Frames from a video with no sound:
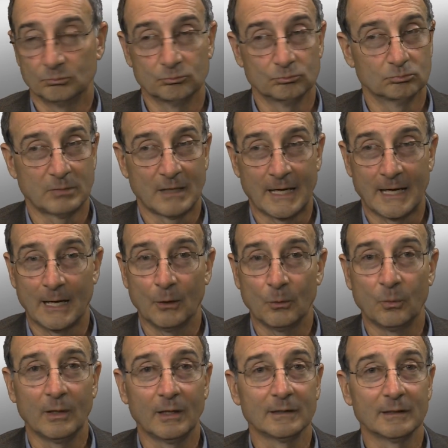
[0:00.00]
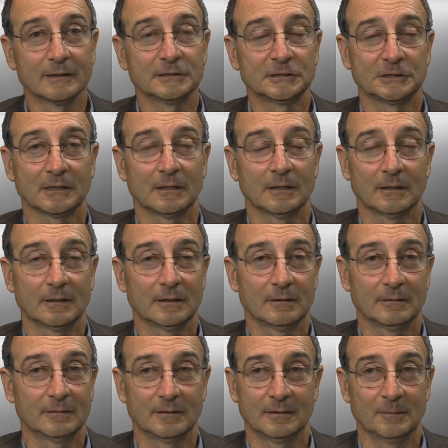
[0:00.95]
how well
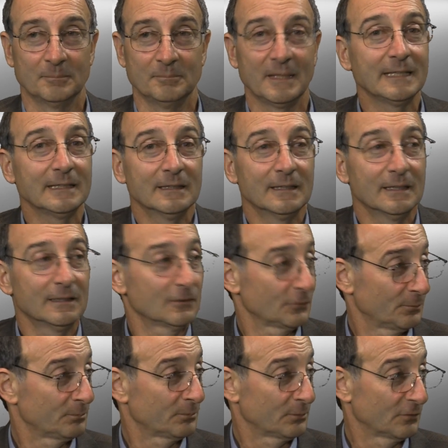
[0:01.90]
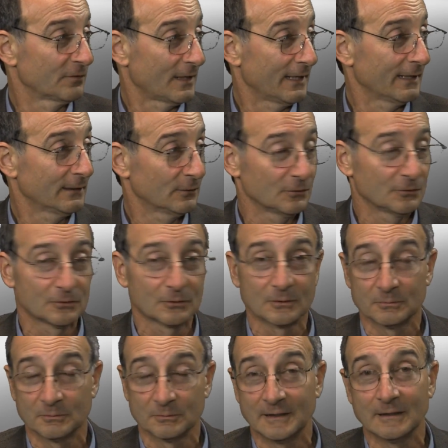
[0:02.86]
the maintenance providers are
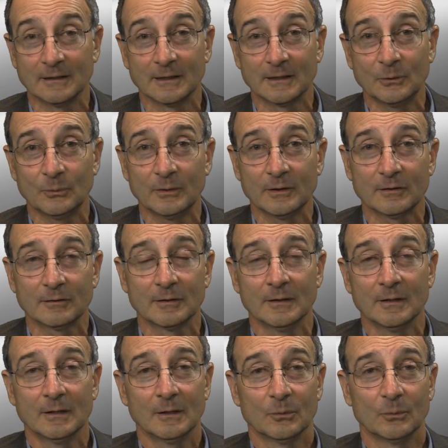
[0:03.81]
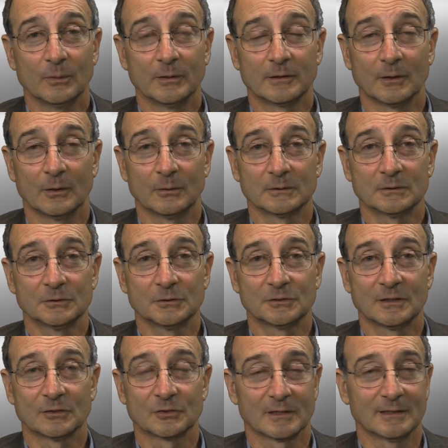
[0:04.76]
dealing with owners.
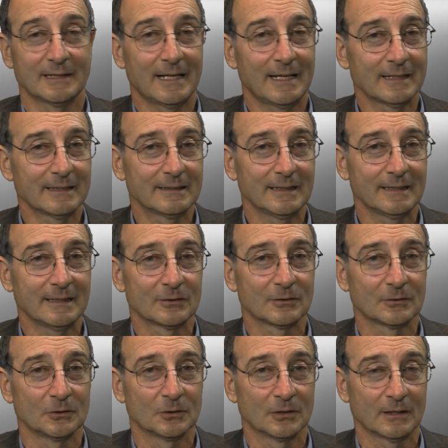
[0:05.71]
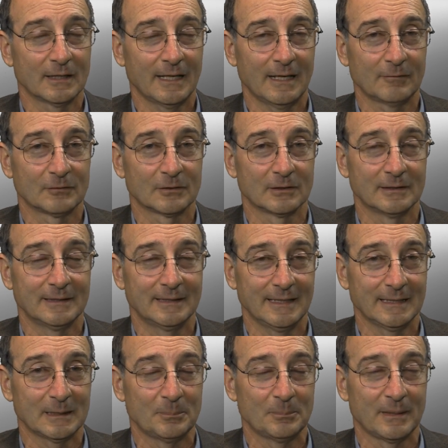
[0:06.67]
There's a lot of things that you're going to have to
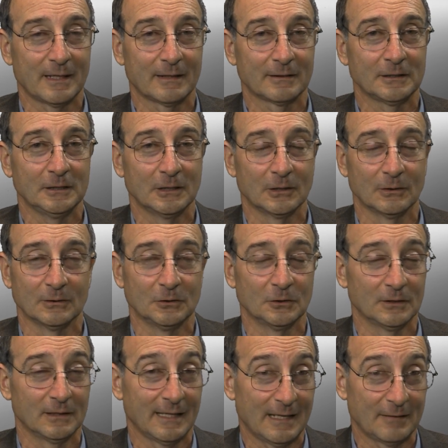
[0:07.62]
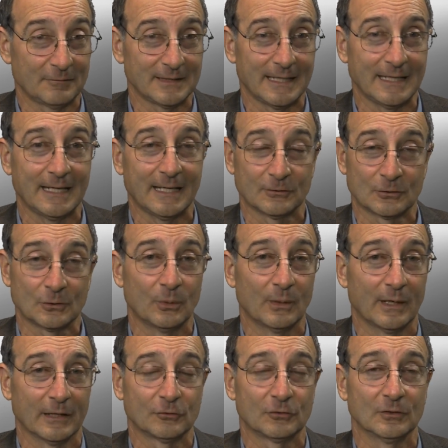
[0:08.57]
think about here, and you're going to have to ask
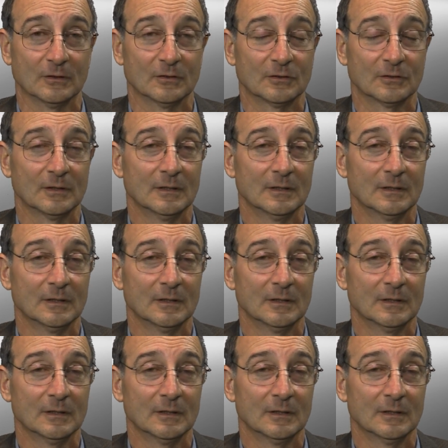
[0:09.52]
questions.